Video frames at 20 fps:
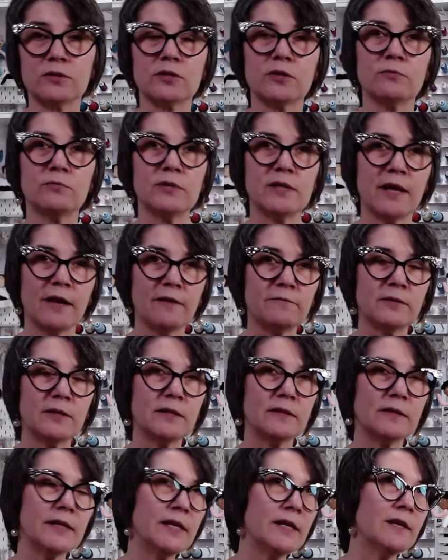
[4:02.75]
So
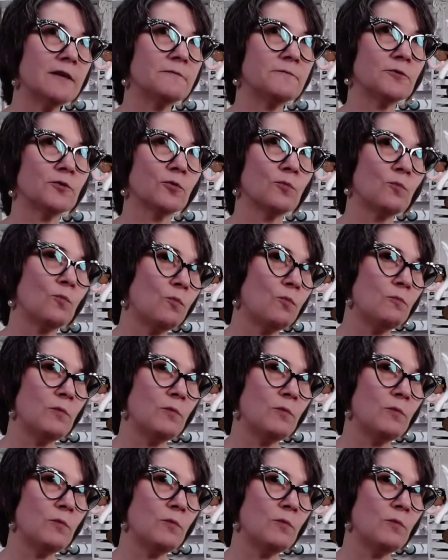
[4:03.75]
definitely if you're